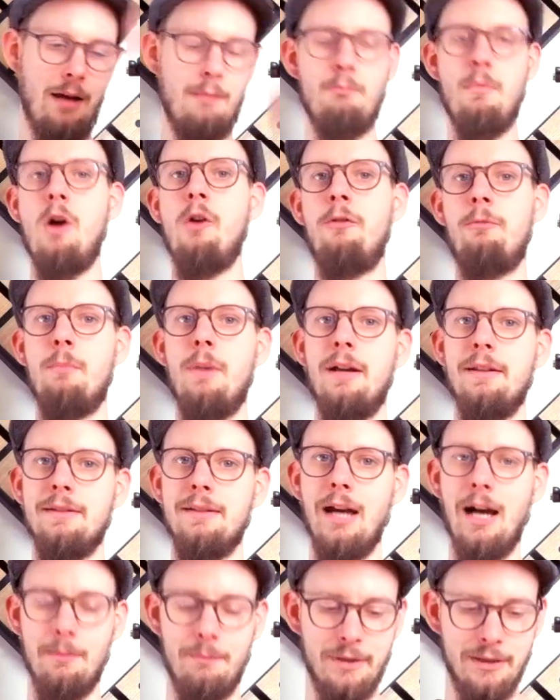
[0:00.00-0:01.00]

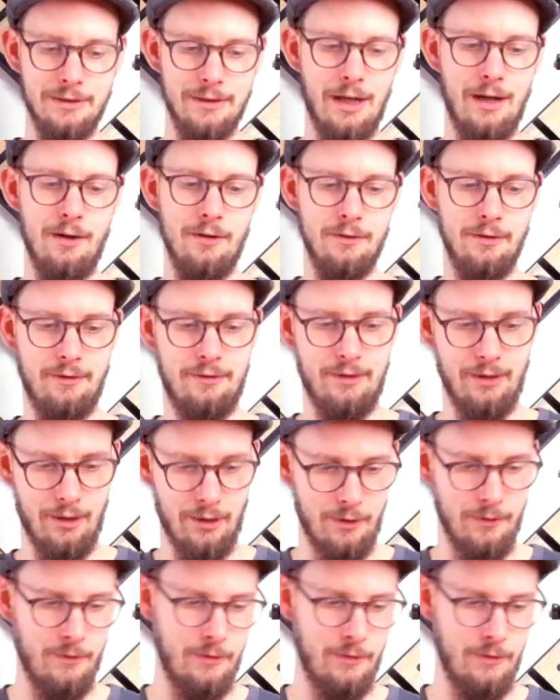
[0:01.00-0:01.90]
movement up and down. So